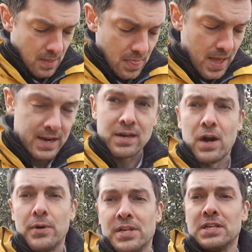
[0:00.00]
Then
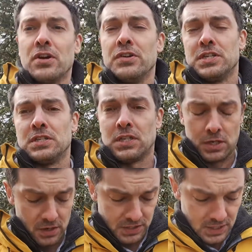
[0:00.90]
I would encourage you to
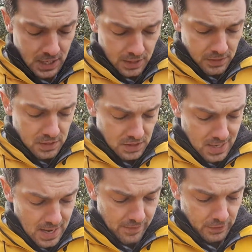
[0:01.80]
consider the
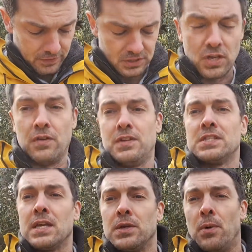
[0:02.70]
level of service
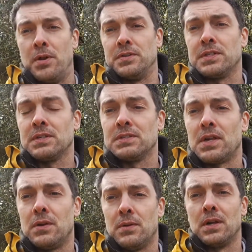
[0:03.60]
that you want.
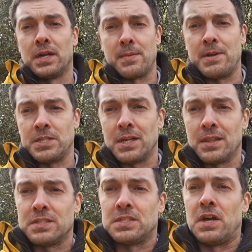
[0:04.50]
So like I mentioned at
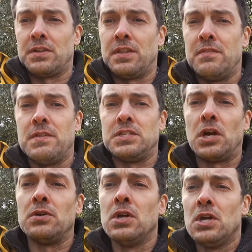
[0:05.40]
the start of the
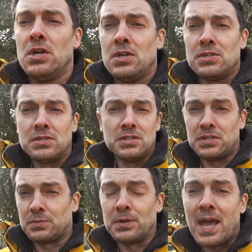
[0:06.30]
video, do you
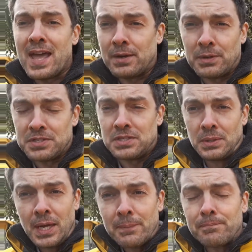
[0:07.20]
just want anyone to
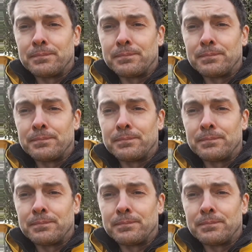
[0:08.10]
do it?